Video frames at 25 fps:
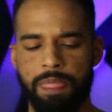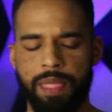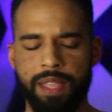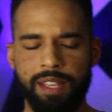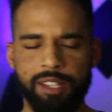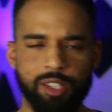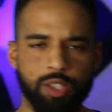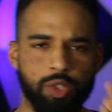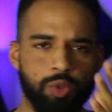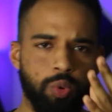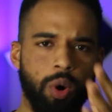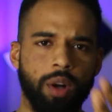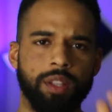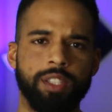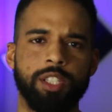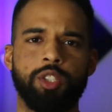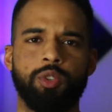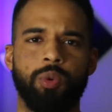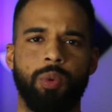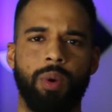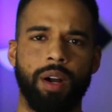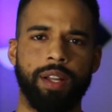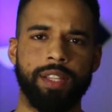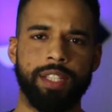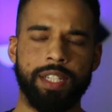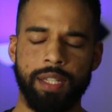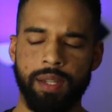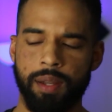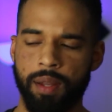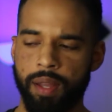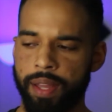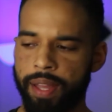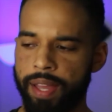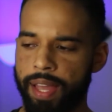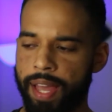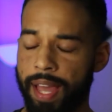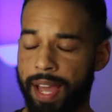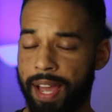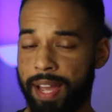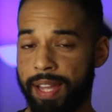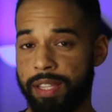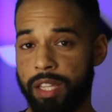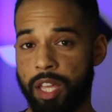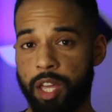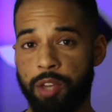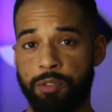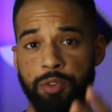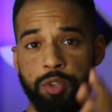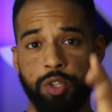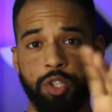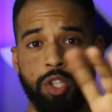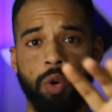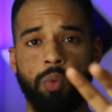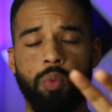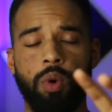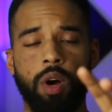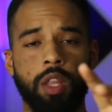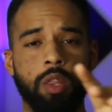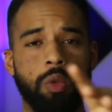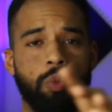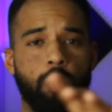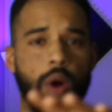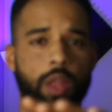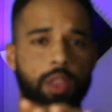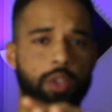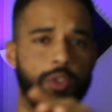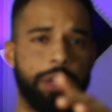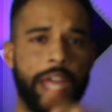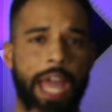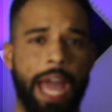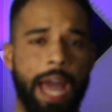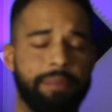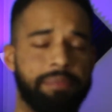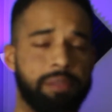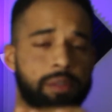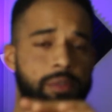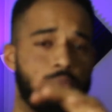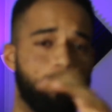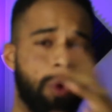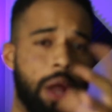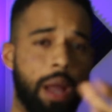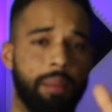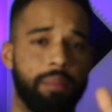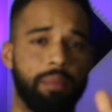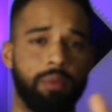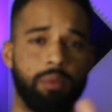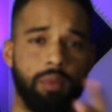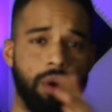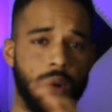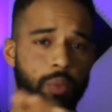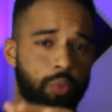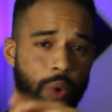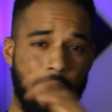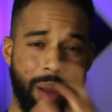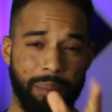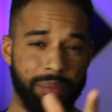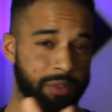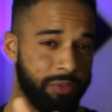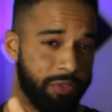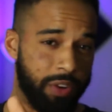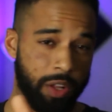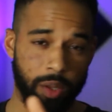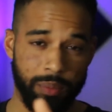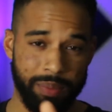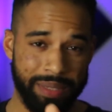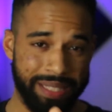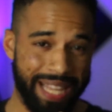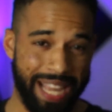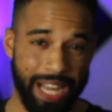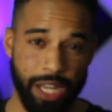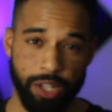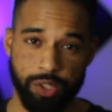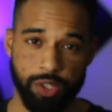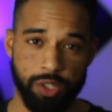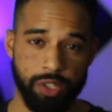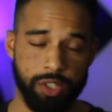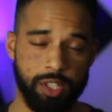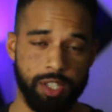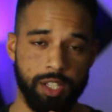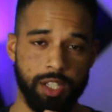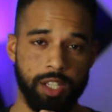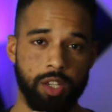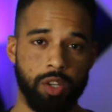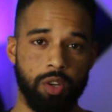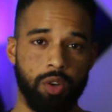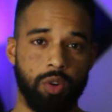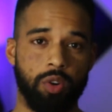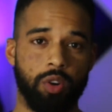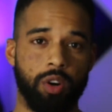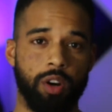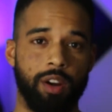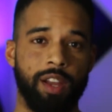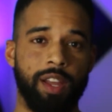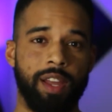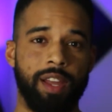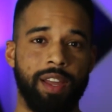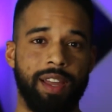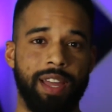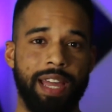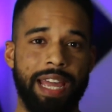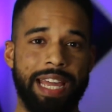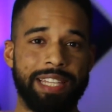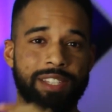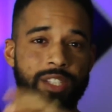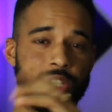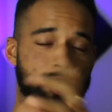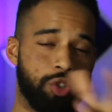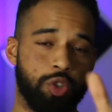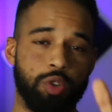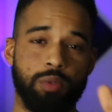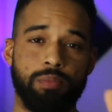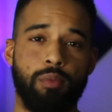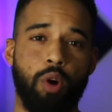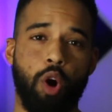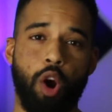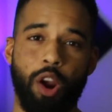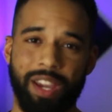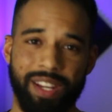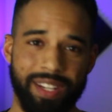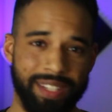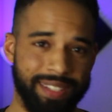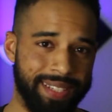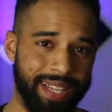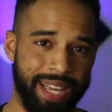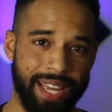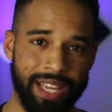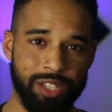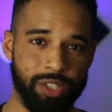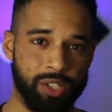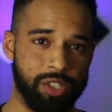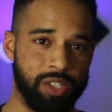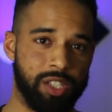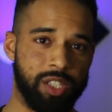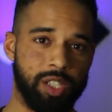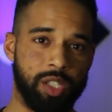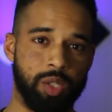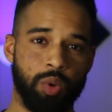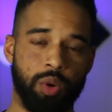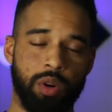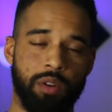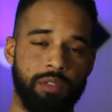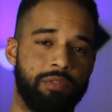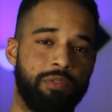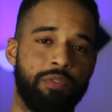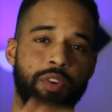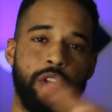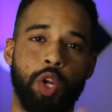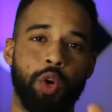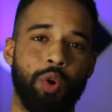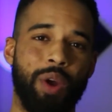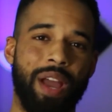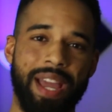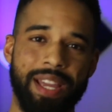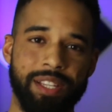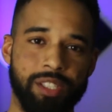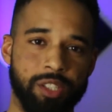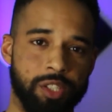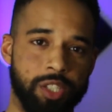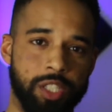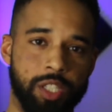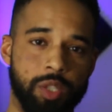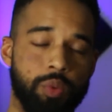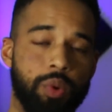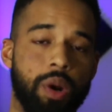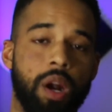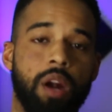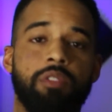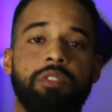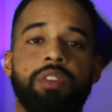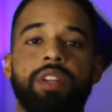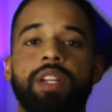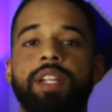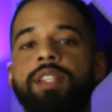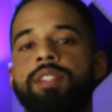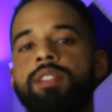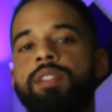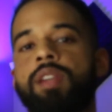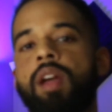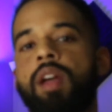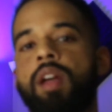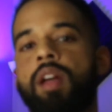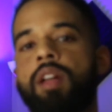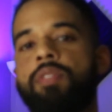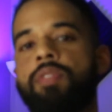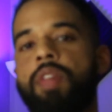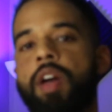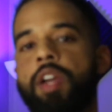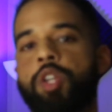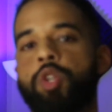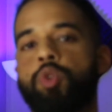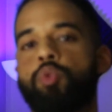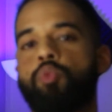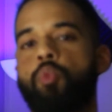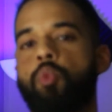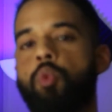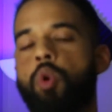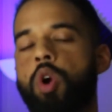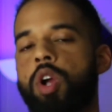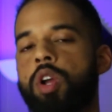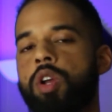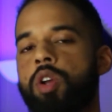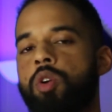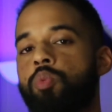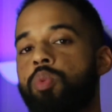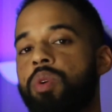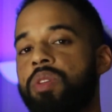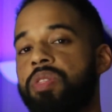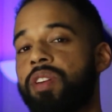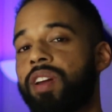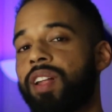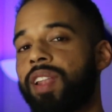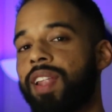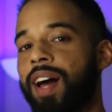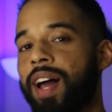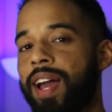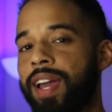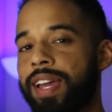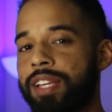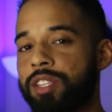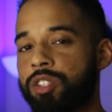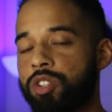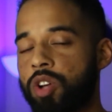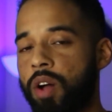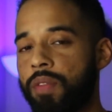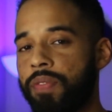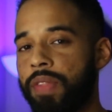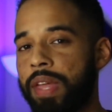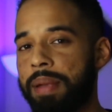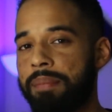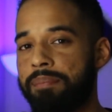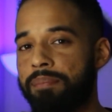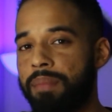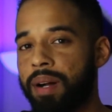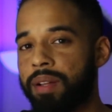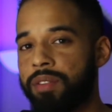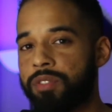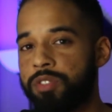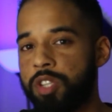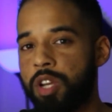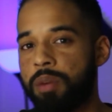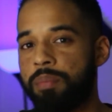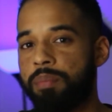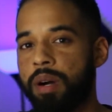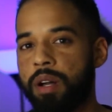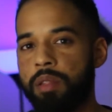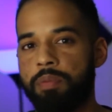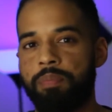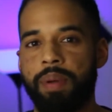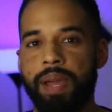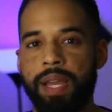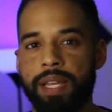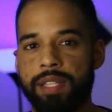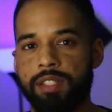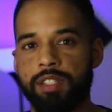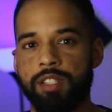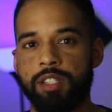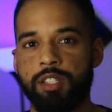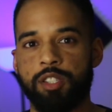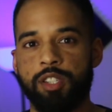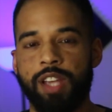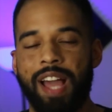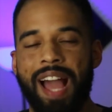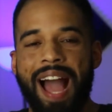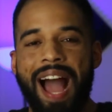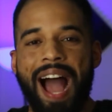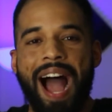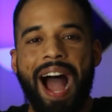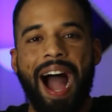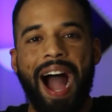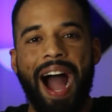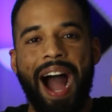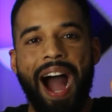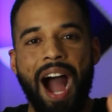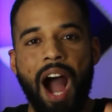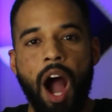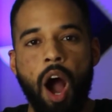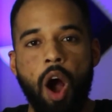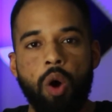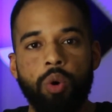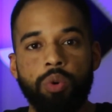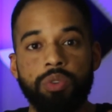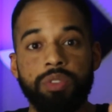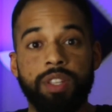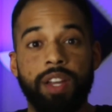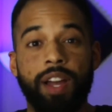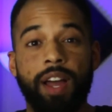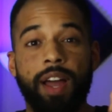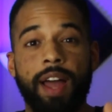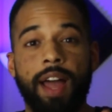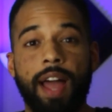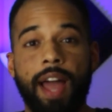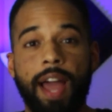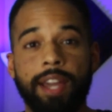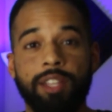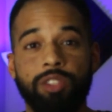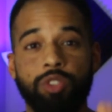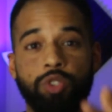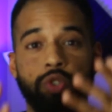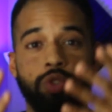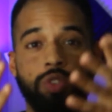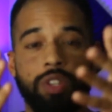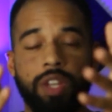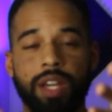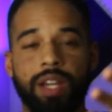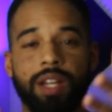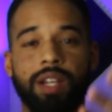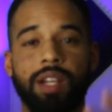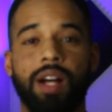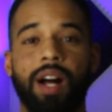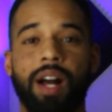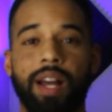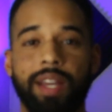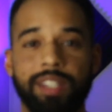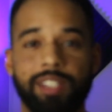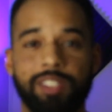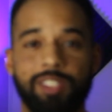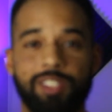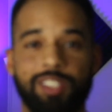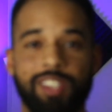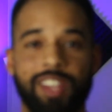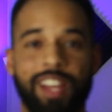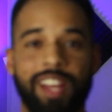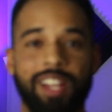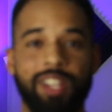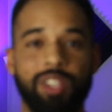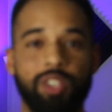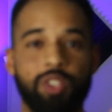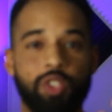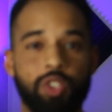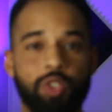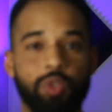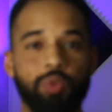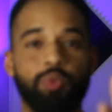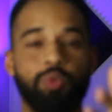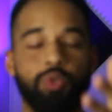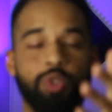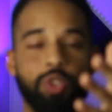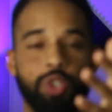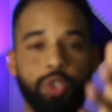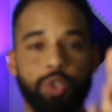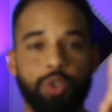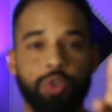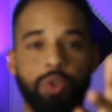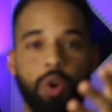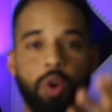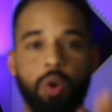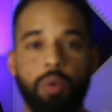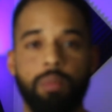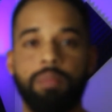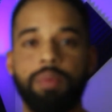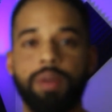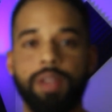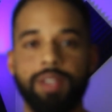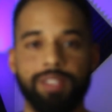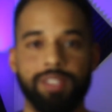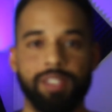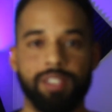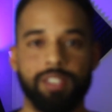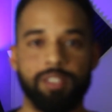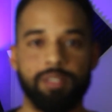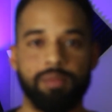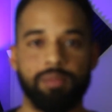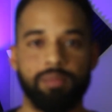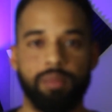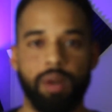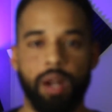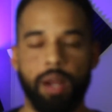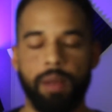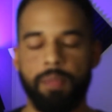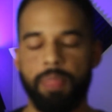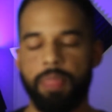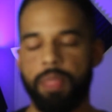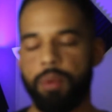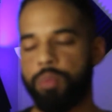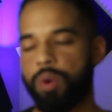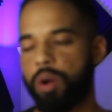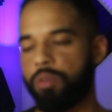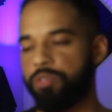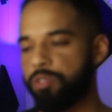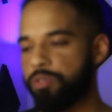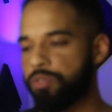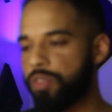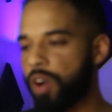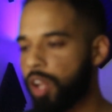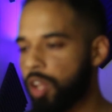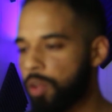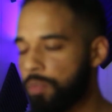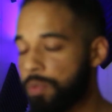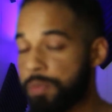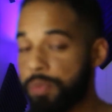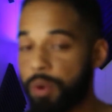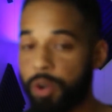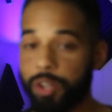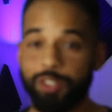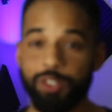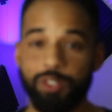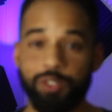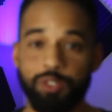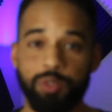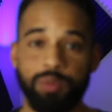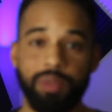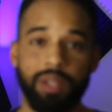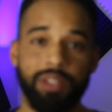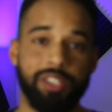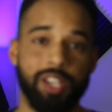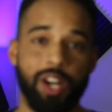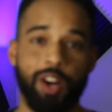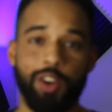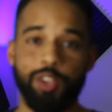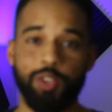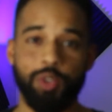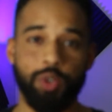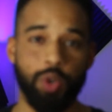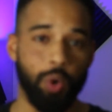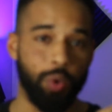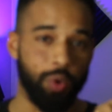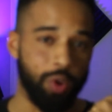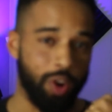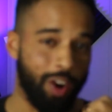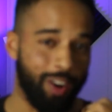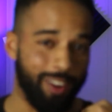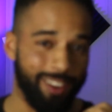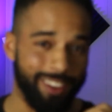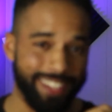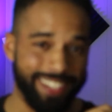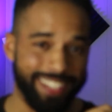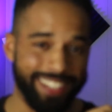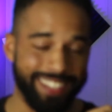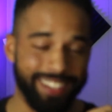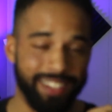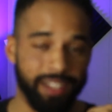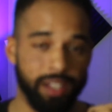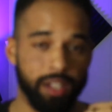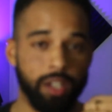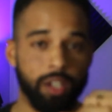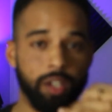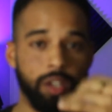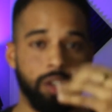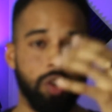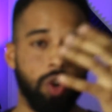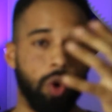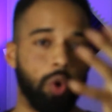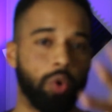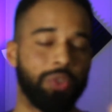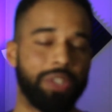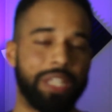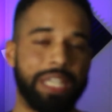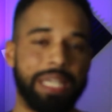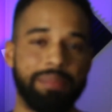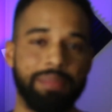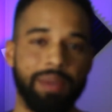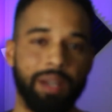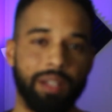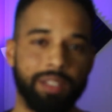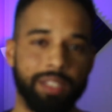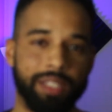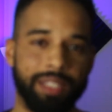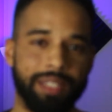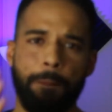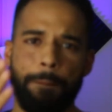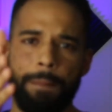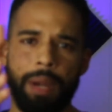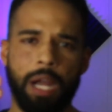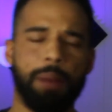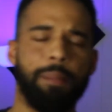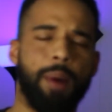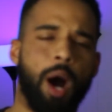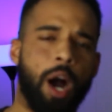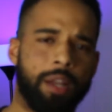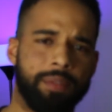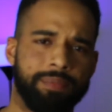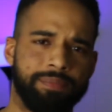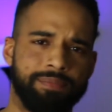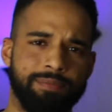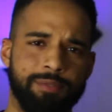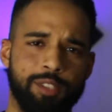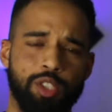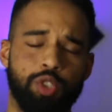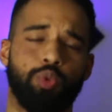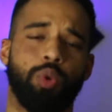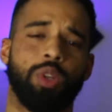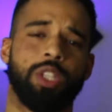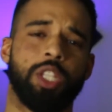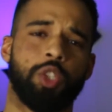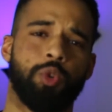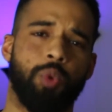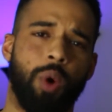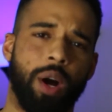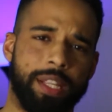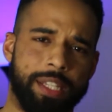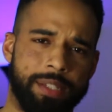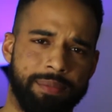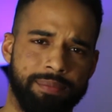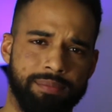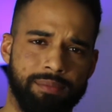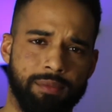It's 2020, and if you're someone, whether you have a web development agency or a digital marketing agency or a video agency, whatever it is that you work with clients on a month-to-month basis, how the heck do you get clients to your own business, right? Well, if you follow people on YouTube, that's how you cold calling, cold emailing. But come on, it's 2020.